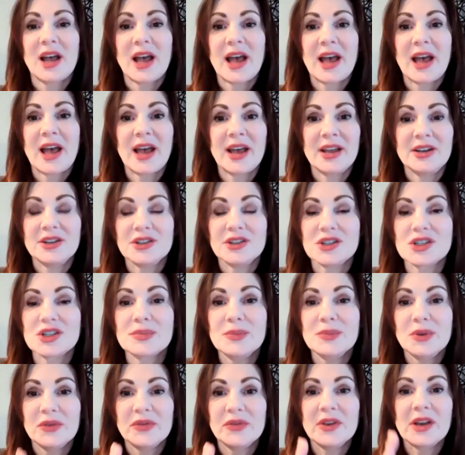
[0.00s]
and you're
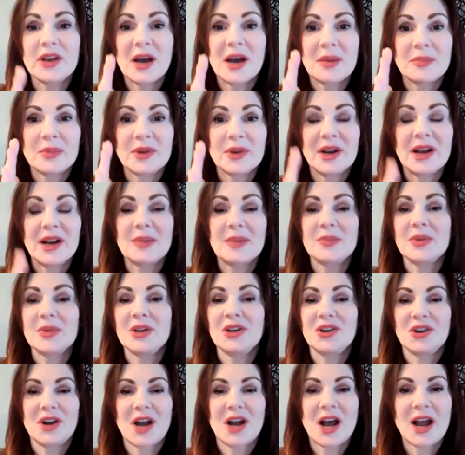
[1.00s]
just moving up and up
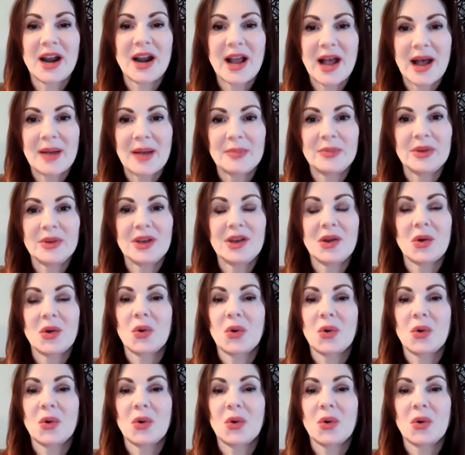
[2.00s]
and you're not happy,